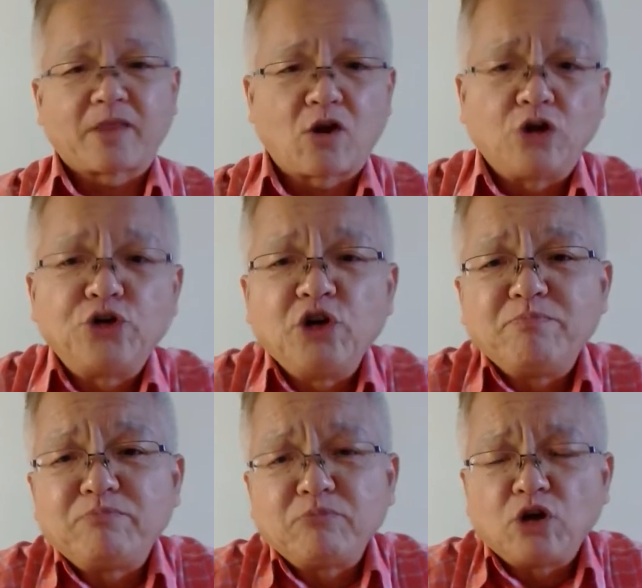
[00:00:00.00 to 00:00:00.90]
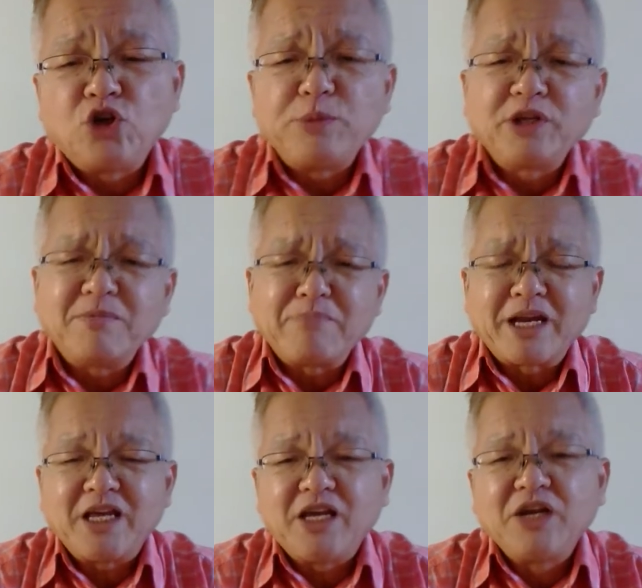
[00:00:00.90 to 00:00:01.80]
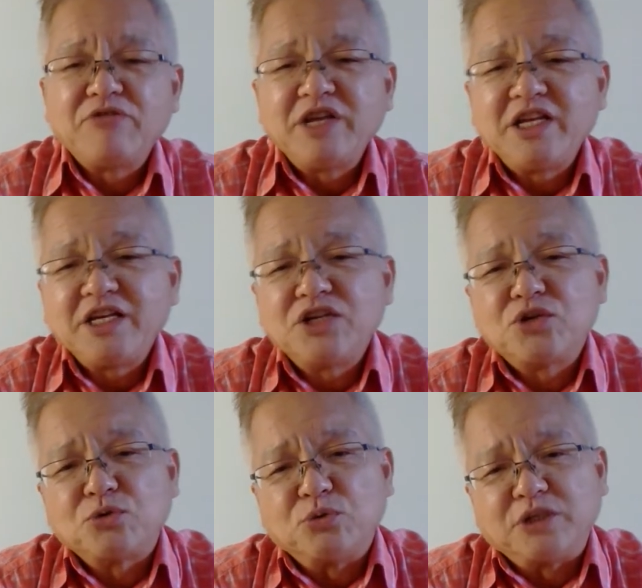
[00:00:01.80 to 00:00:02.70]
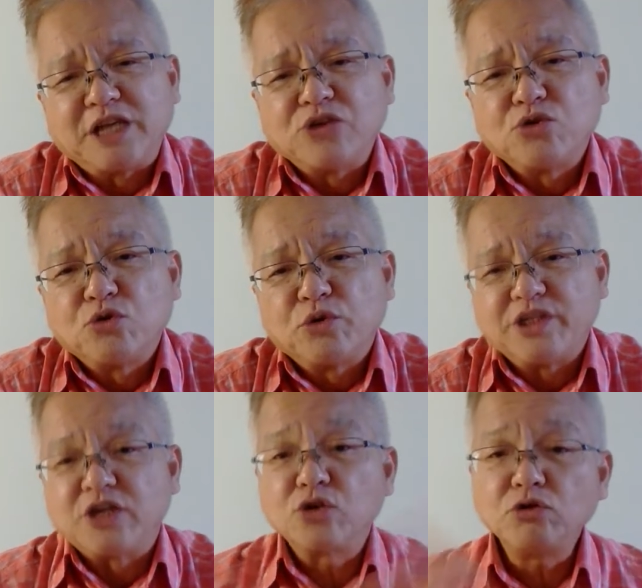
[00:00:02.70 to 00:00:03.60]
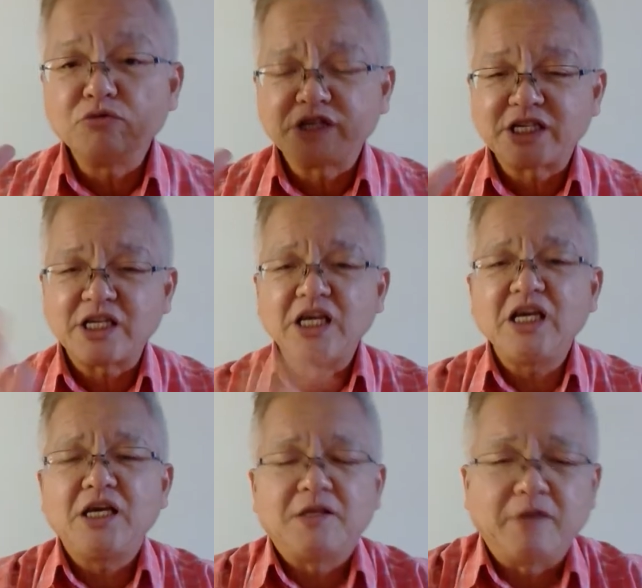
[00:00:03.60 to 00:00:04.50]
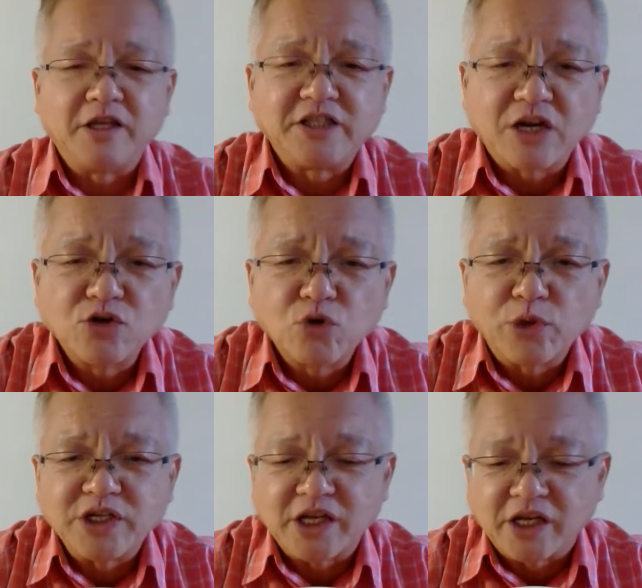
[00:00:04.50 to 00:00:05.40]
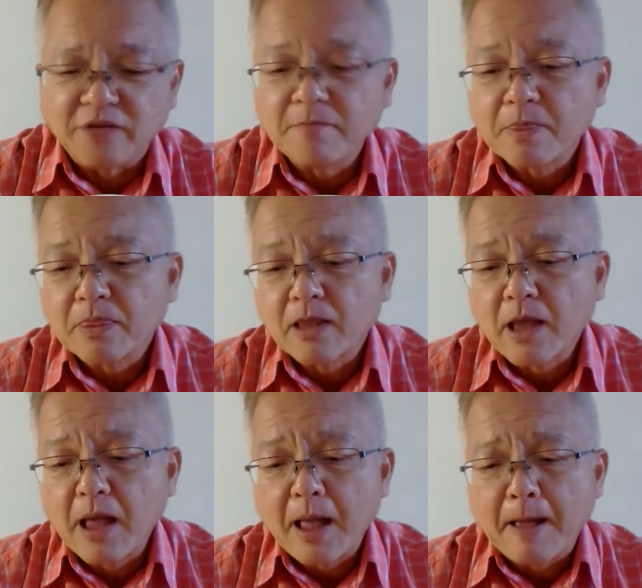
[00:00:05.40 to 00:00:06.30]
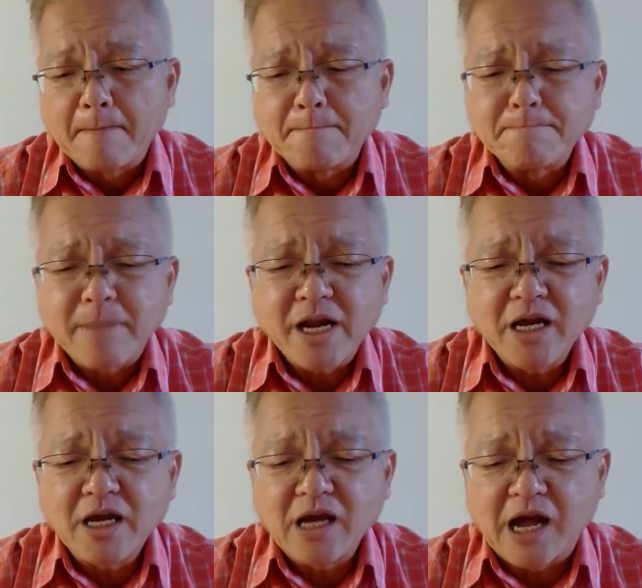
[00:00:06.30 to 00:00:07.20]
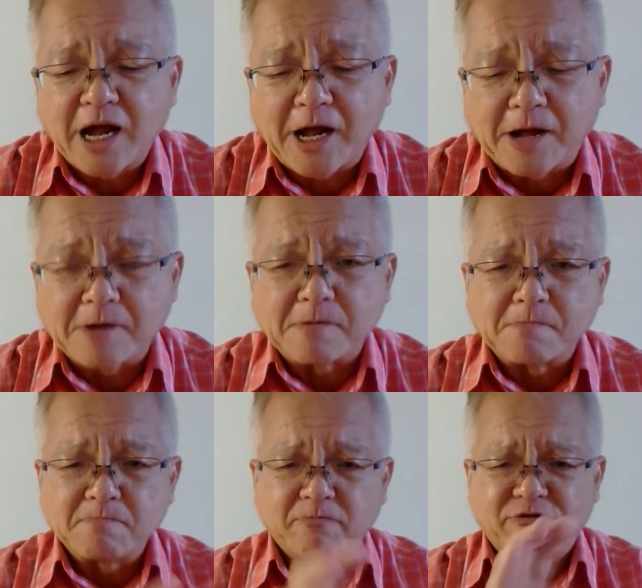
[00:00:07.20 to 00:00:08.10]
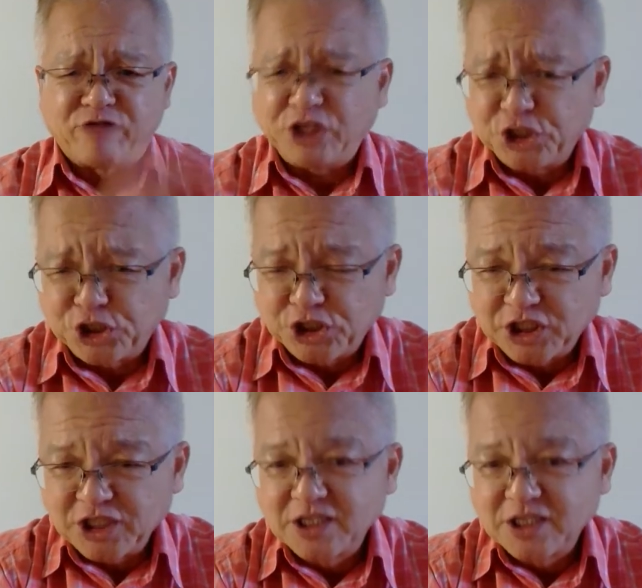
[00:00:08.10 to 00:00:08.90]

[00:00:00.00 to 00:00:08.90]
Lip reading: contributed many ingredients to Jiangsu cuisine. So you will see in Jiangsu cuisine many fish,